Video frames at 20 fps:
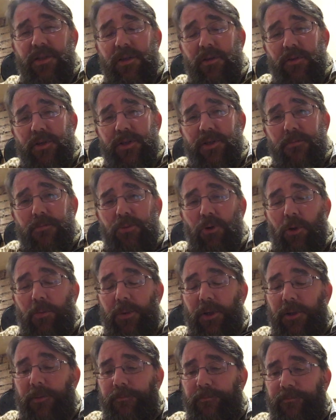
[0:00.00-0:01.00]
to doing some
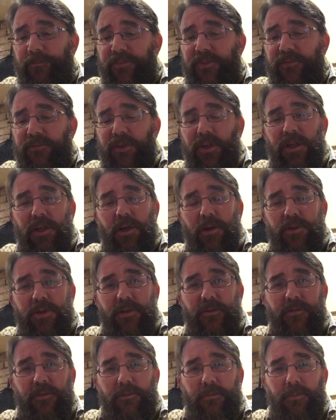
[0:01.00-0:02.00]
proper videos
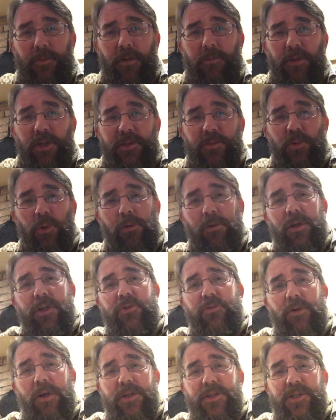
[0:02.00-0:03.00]
of a much more
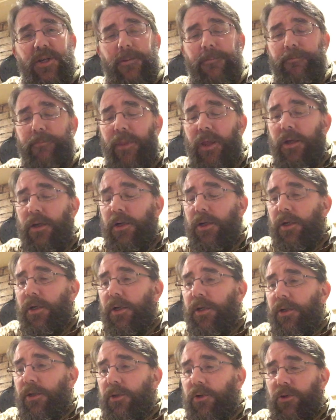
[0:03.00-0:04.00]
interesting
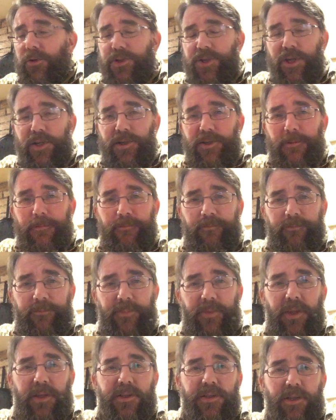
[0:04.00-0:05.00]
content
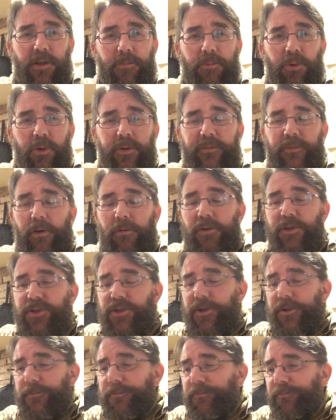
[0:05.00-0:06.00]
some point very
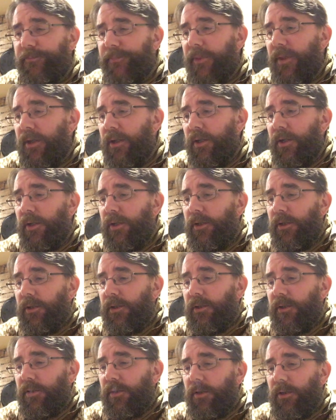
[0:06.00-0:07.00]
soon.
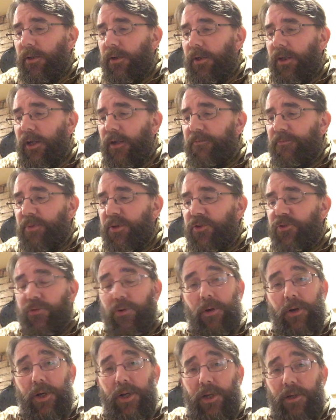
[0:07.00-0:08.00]
I have been
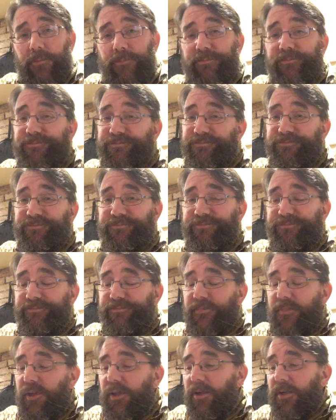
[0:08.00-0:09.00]
trying
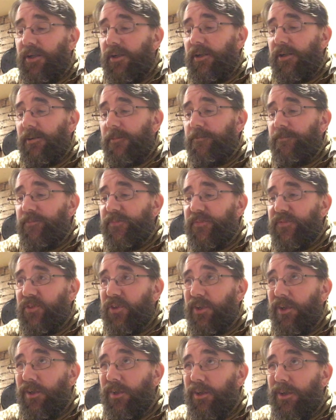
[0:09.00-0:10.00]
um,
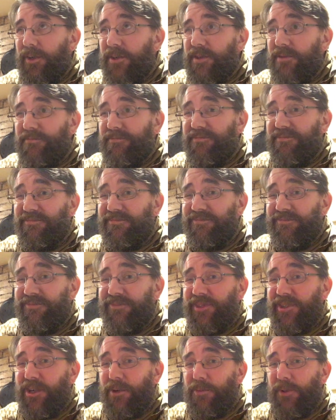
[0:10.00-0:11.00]
for the last
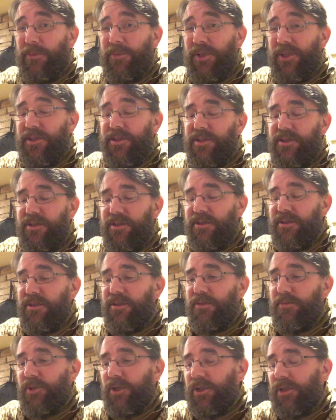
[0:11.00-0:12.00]
mm, couple of months since I
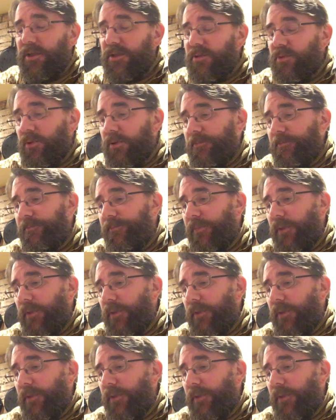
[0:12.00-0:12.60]
did my last one.